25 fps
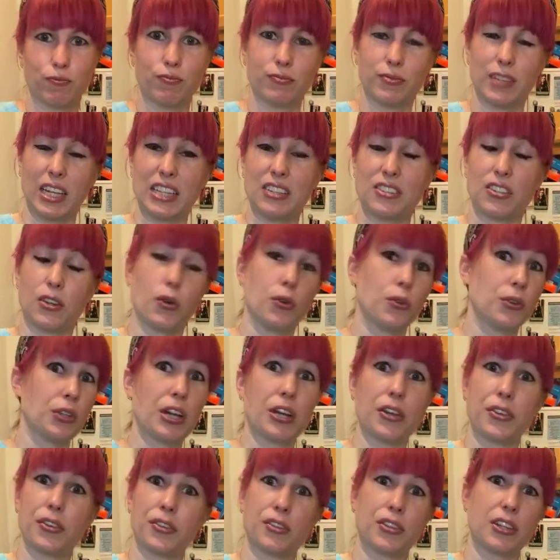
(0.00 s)
That's the only
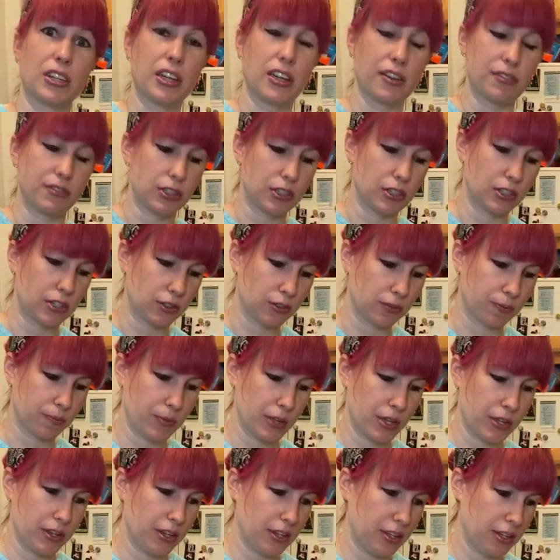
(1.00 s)
other thing you have to do.
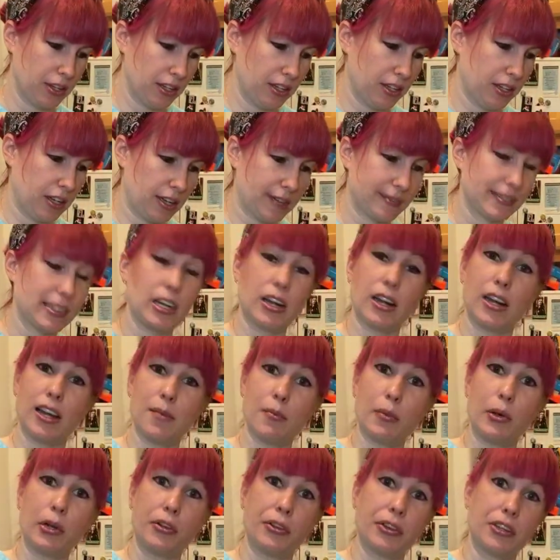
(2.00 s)
I'm going to
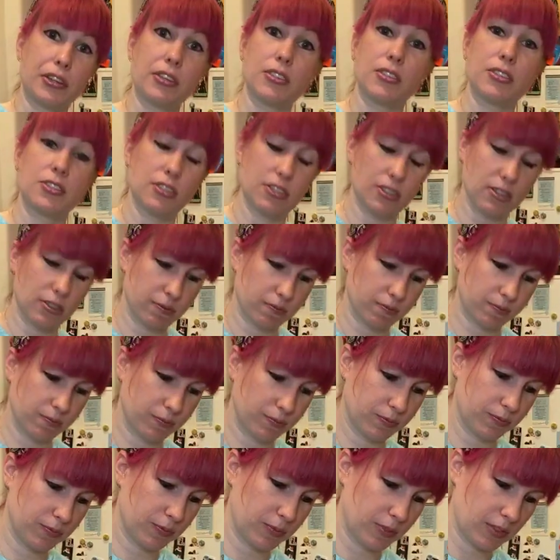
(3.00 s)
eyeball this
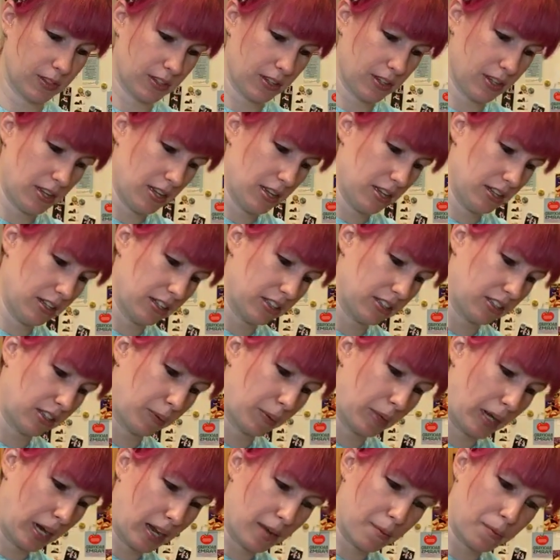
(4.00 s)
because I've
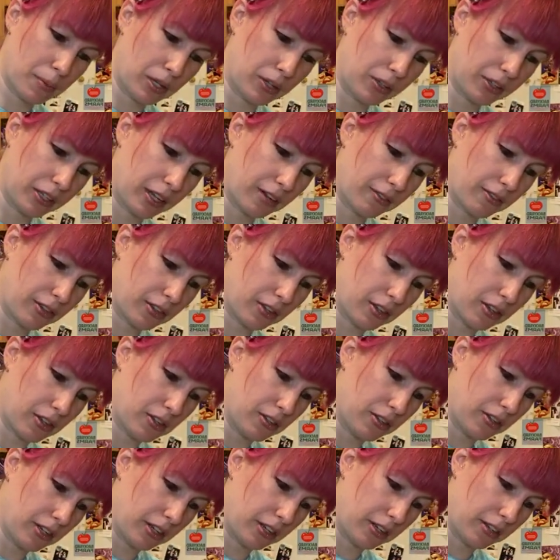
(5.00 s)
been eyeballing everything
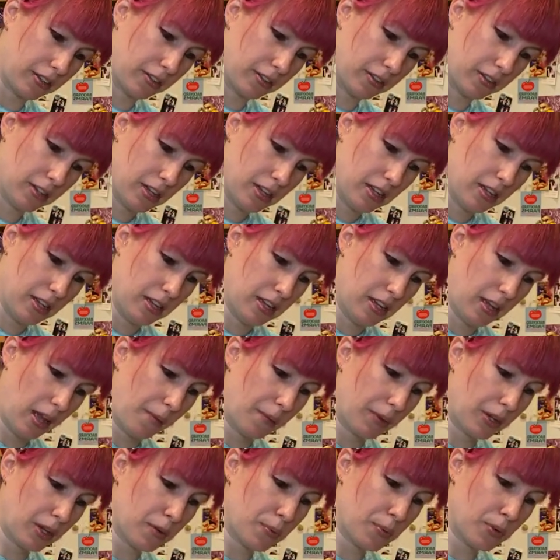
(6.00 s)
all day.
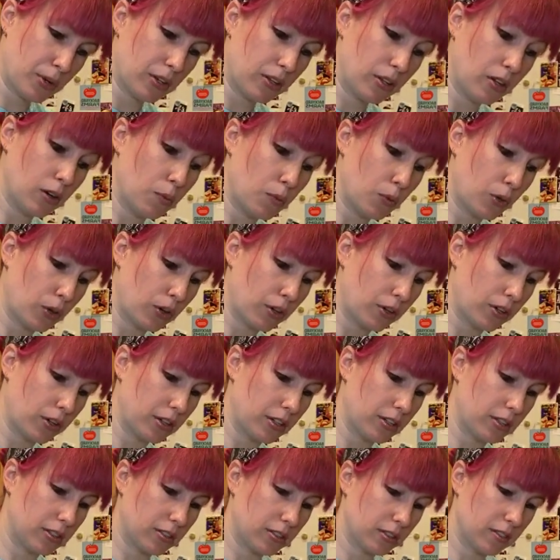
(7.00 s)
I'm going to put a little more
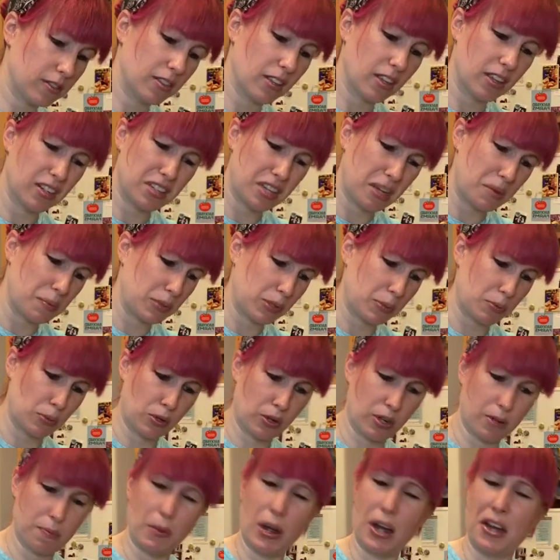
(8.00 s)
in a
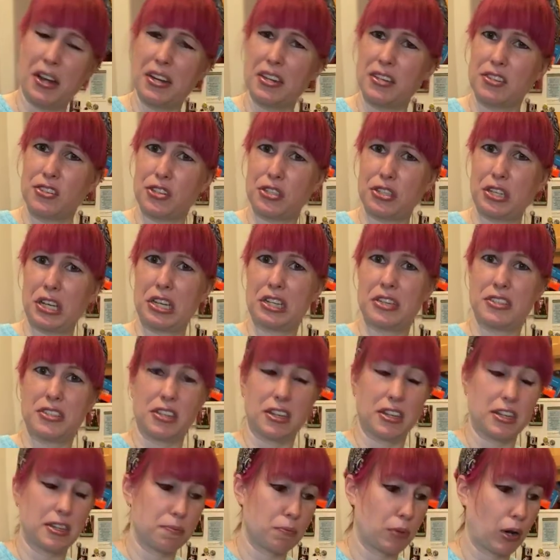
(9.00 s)
tablespoon in mine just because
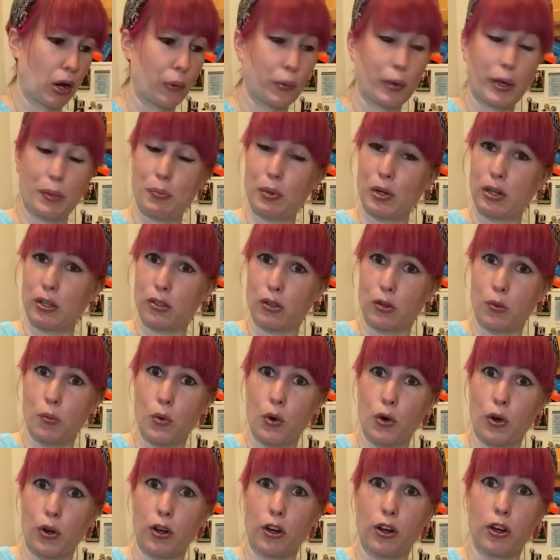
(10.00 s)
I probably put a little
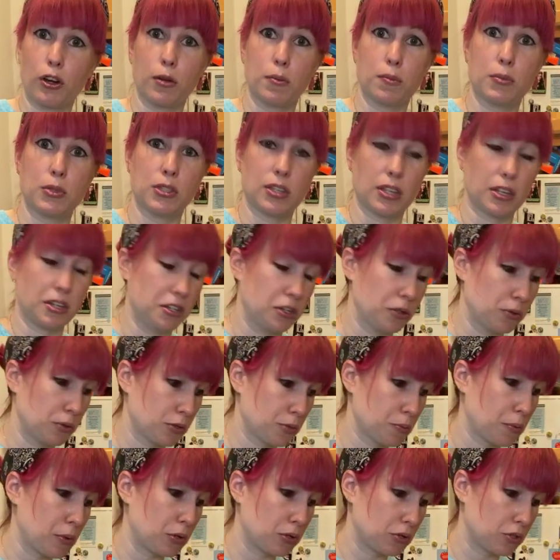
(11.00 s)
more herbs than you were
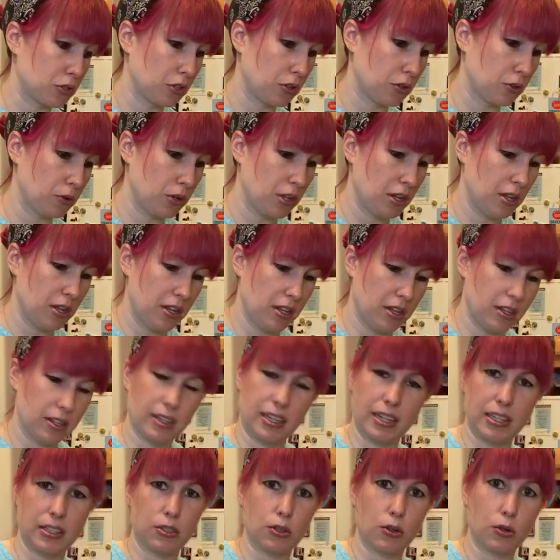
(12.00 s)
supposed to.
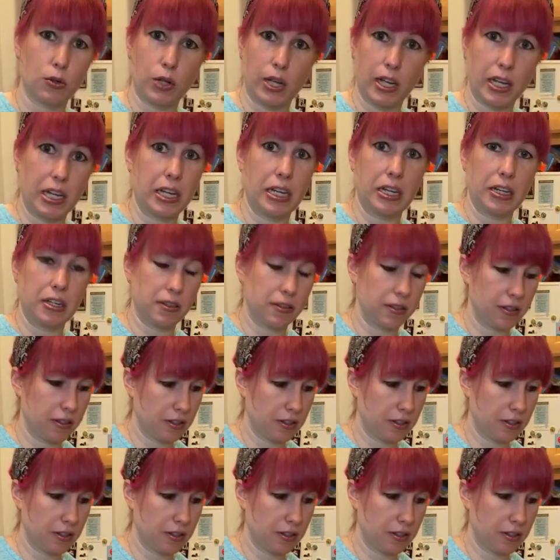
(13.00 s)
That's okay.